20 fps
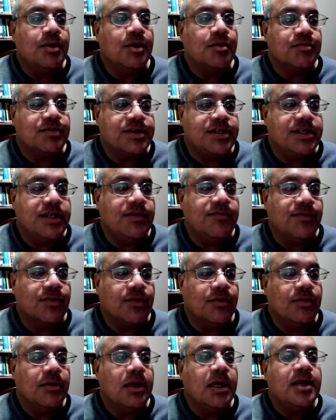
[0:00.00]

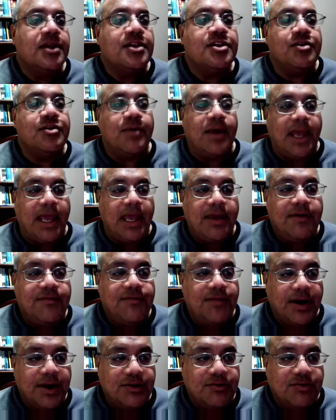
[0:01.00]
receiver to
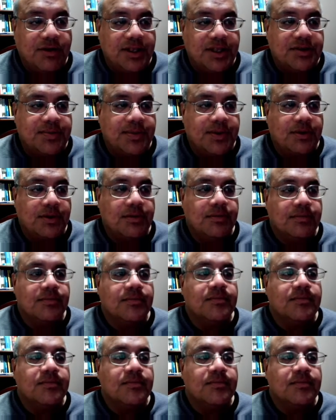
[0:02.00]
A-PHY transmitter,